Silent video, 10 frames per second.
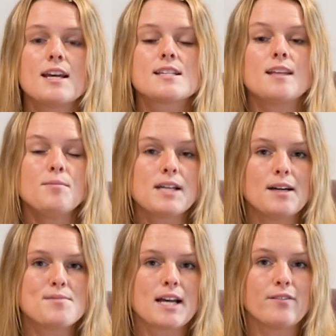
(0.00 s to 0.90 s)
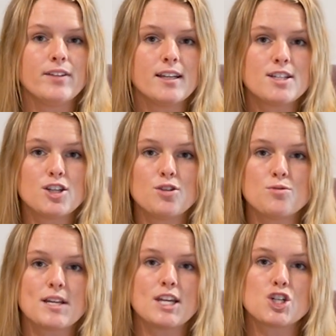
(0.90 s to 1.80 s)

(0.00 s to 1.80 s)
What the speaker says: Sometimes I've needed to use a